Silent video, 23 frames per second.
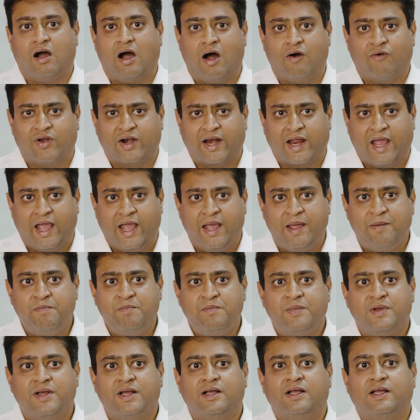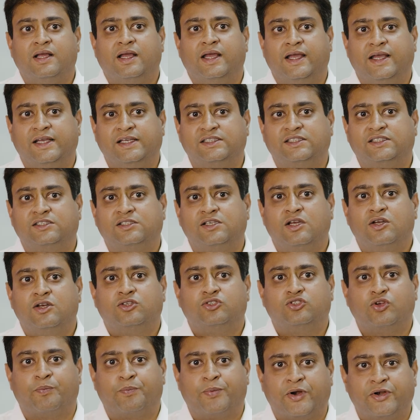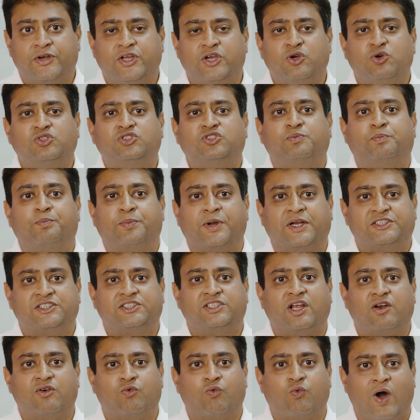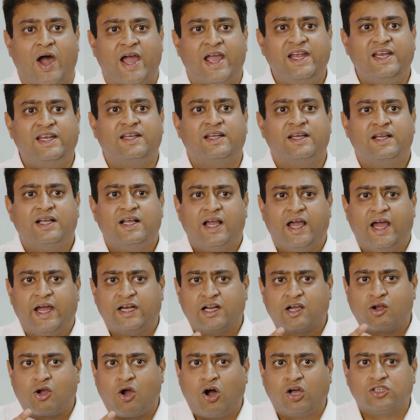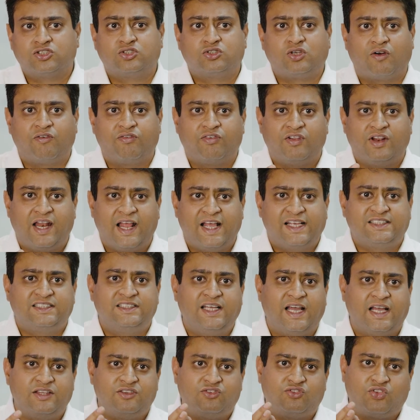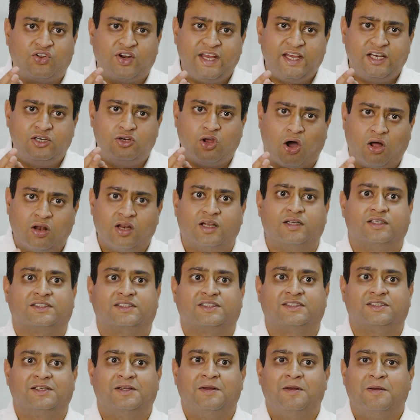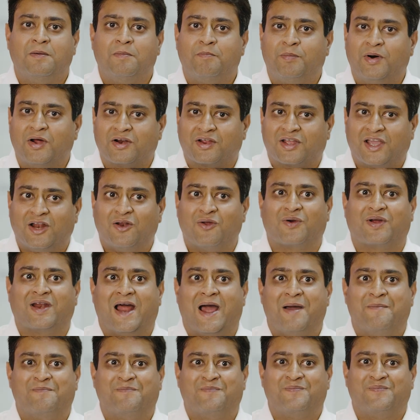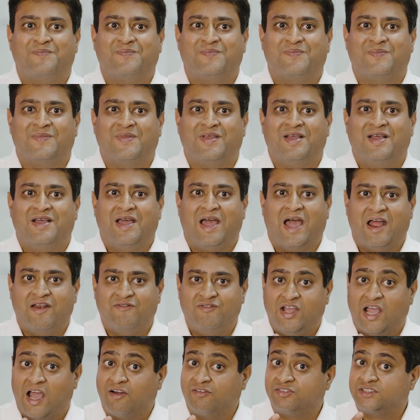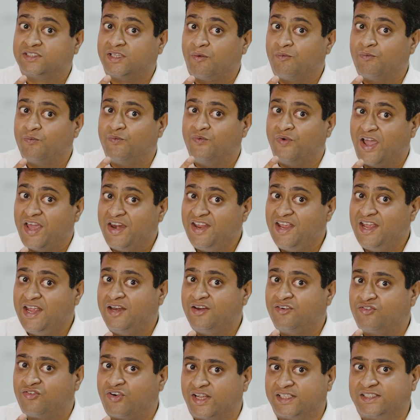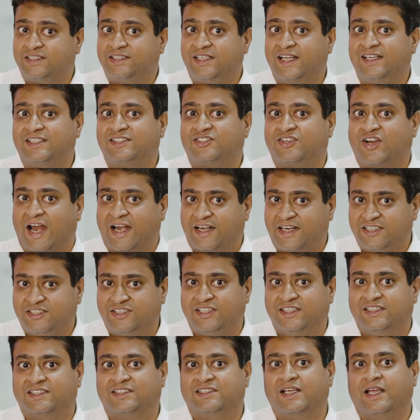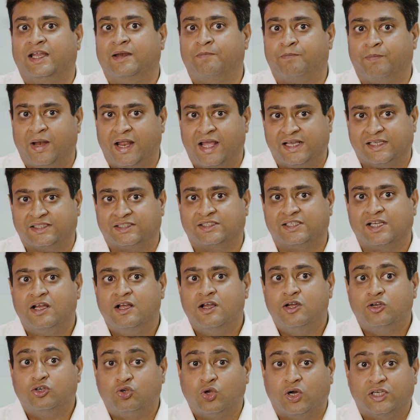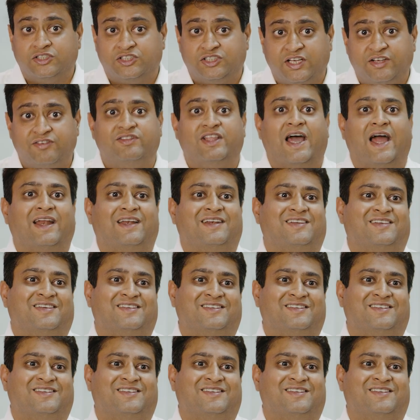Our aim is to produce Prussian White at a cost of less than $3 per kilogram. And we have some very interesting strategies in place to achieve that.